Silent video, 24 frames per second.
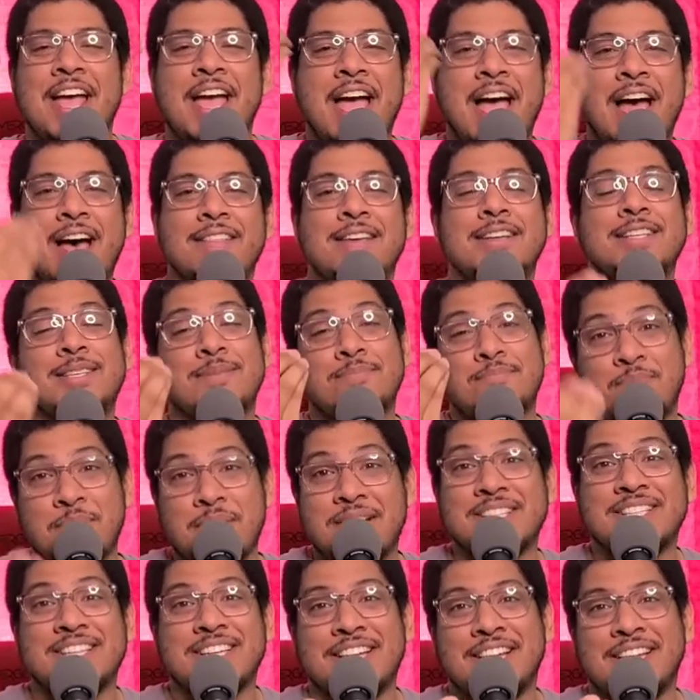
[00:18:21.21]
How they
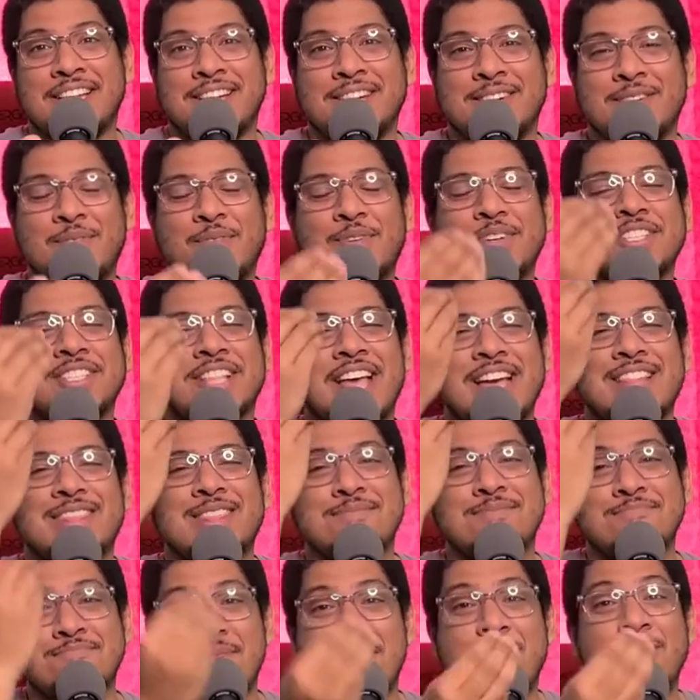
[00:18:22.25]
depicted it was like
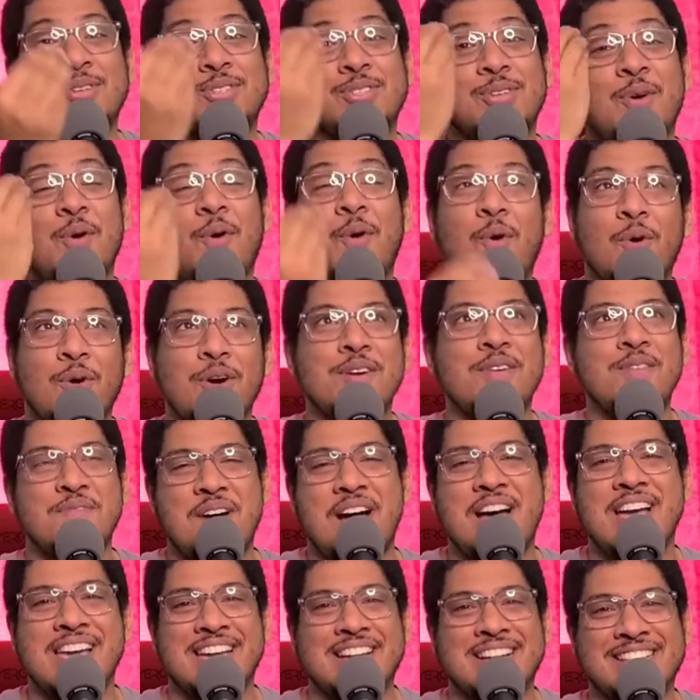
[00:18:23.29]
the most
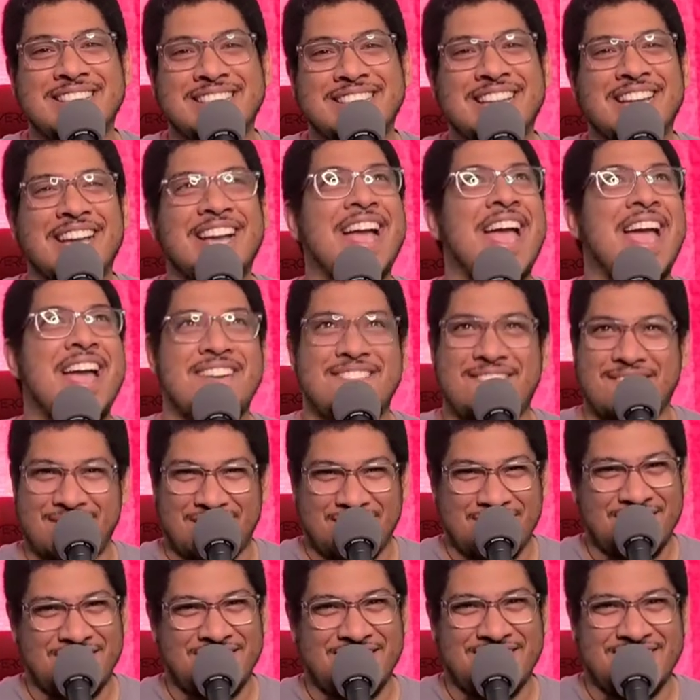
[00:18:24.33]
horrifying thing
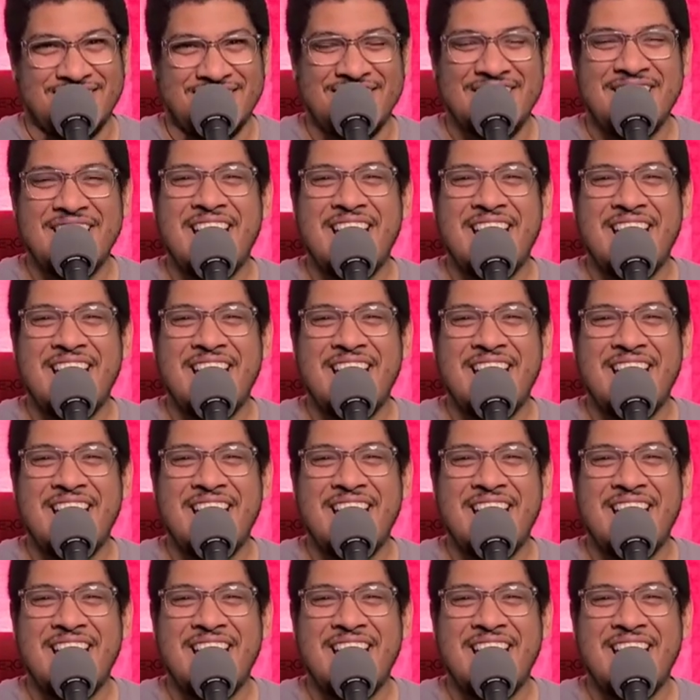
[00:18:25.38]
ever.